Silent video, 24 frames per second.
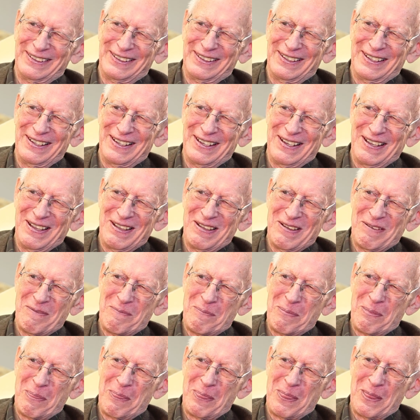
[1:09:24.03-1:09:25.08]
just
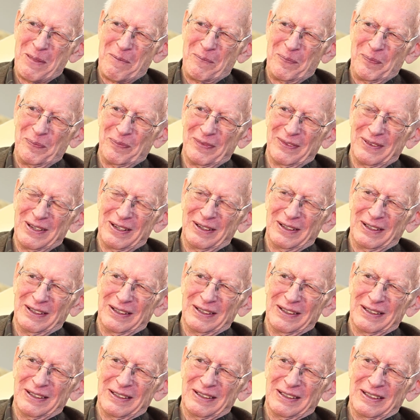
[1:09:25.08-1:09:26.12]
must have been an
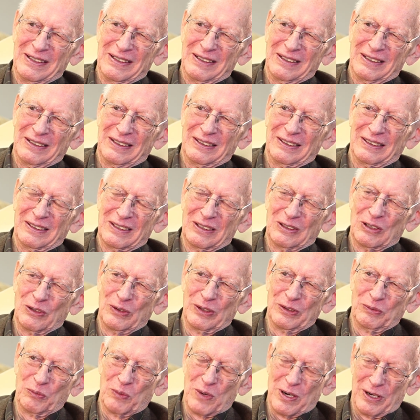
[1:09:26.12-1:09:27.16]
amazing feeling to
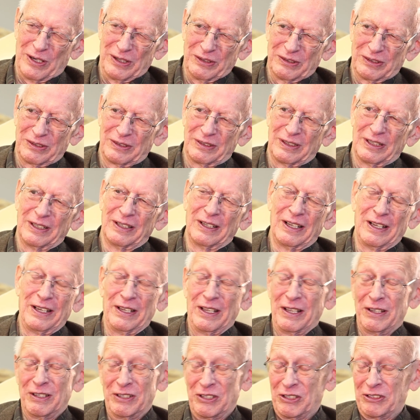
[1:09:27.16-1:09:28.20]
be well, young at that
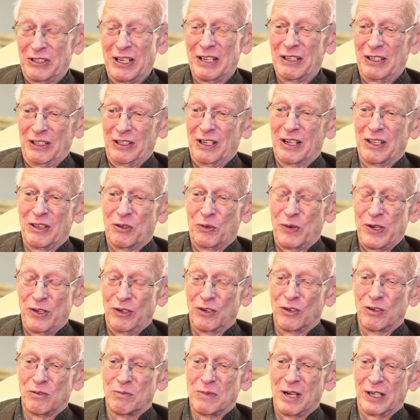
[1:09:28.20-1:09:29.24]
time. Incidentally, on the way
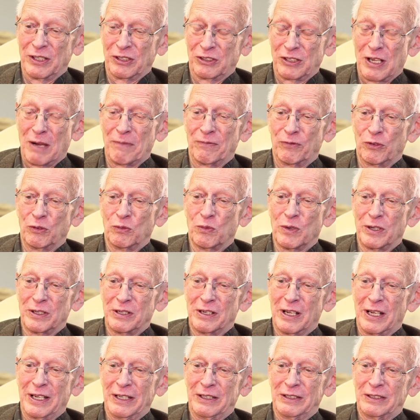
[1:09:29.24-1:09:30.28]
home, I stopped for one
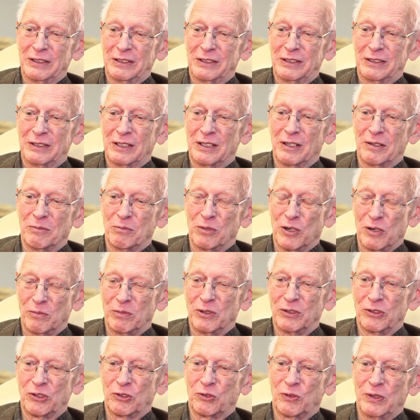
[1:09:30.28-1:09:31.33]
night on
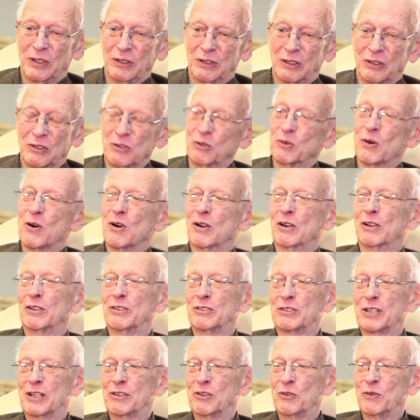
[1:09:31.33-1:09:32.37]
Bourbon Street in New
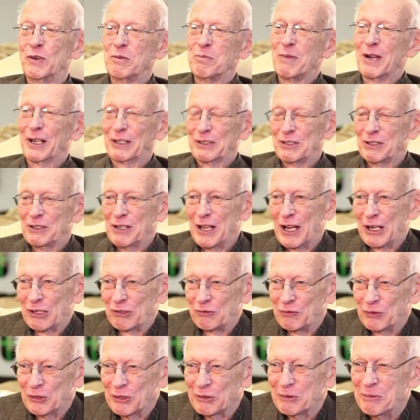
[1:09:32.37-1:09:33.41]
Orleans on the way back to
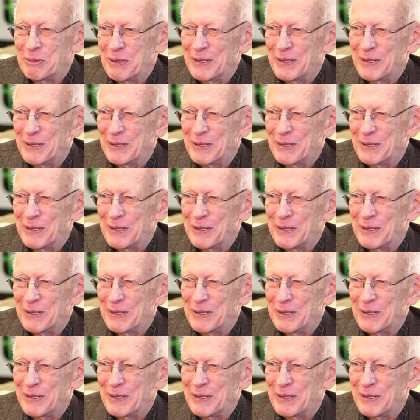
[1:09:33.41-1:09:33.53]
Nashville.